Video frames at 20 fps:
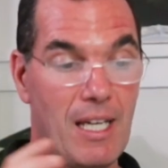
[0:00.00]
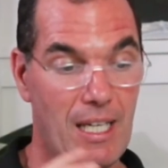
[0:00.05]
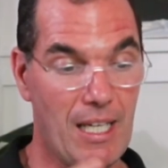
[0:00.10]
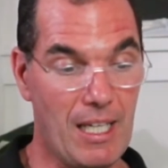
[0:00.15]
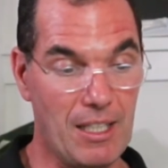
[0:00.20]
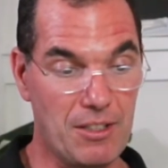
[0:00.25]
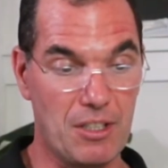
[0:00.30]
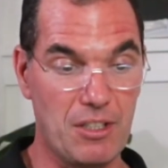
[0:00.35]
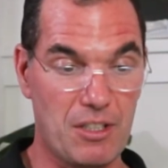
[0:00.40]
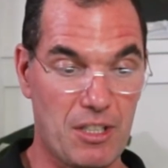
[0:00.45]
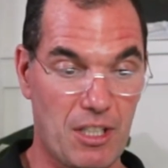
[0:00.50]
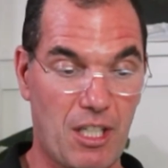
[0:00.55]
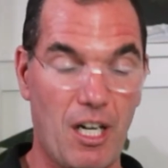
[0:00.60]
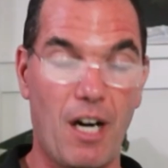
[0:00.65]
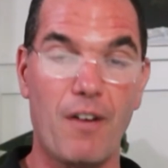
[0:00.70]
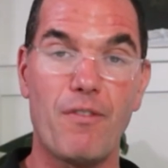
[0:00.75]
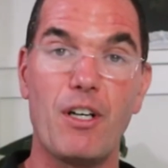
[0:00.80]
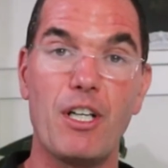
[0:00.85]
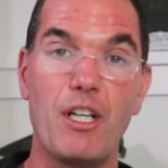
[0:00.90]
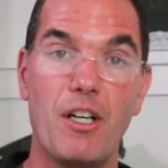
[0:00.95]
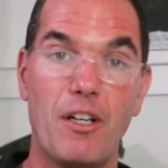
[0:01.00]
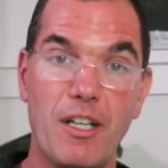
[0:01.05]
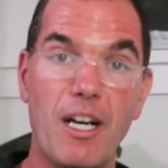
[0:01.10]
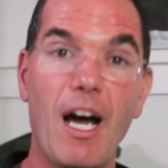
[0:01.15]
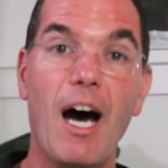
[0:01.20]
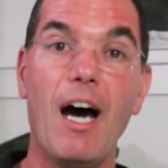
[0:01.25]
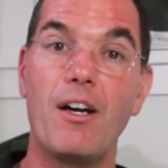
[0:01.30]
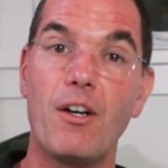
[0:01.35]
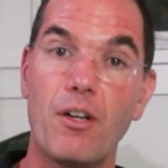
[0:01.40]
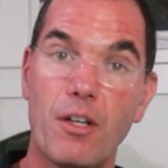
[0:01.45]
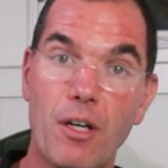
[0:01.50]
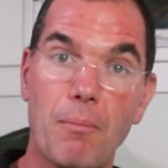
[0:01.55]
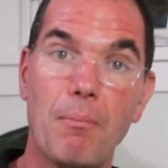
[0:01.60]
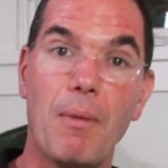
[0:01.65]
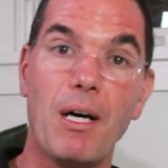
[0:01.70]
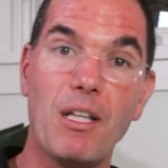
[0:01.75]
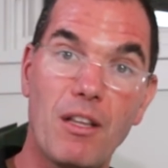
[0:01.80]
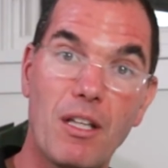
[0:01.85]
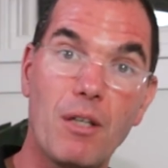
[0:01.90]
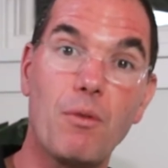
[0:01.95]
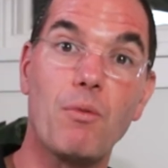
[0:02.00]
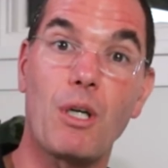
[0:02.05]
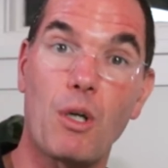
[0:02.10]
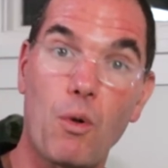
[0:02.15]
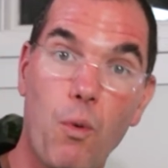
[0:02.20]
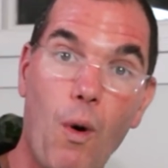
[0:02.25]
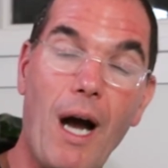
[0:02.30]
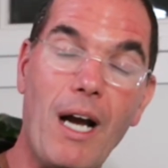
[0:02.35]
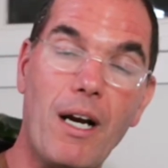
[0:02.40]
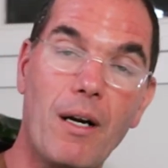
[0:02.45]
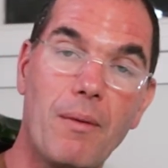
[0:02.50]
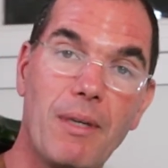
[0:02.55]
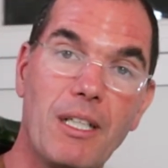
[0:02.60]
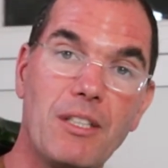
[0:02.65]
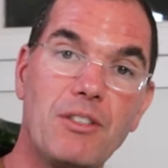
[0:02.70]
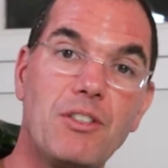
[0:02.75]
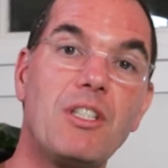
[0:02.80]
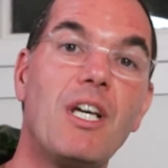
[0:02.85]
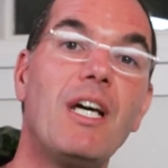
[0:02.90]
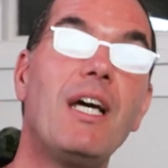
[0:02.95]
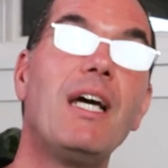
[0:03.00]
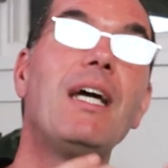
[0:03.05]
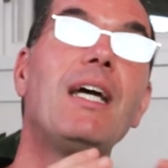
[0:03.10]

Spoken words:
isn't to cover your nut or your monthly requirements.